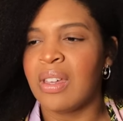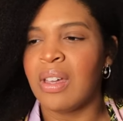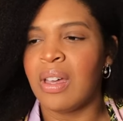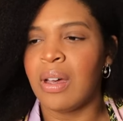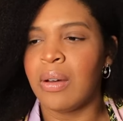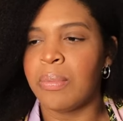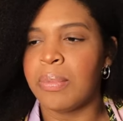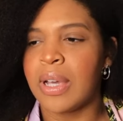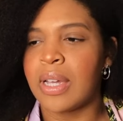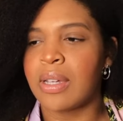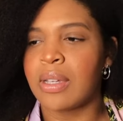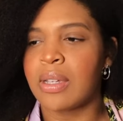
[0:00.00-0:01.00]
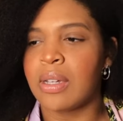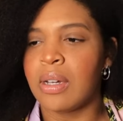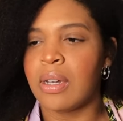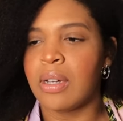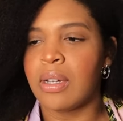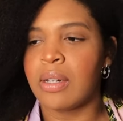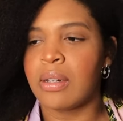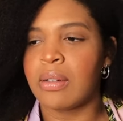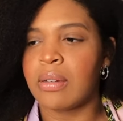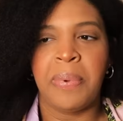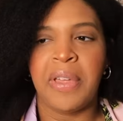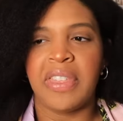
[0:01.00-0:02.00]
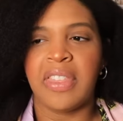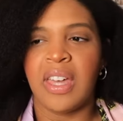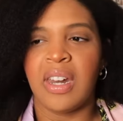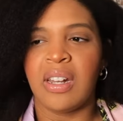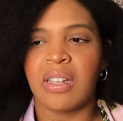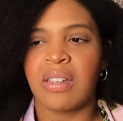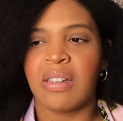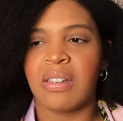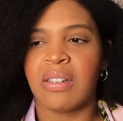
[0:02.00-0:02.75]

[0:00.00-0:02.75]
Oh, my God. Pathetic.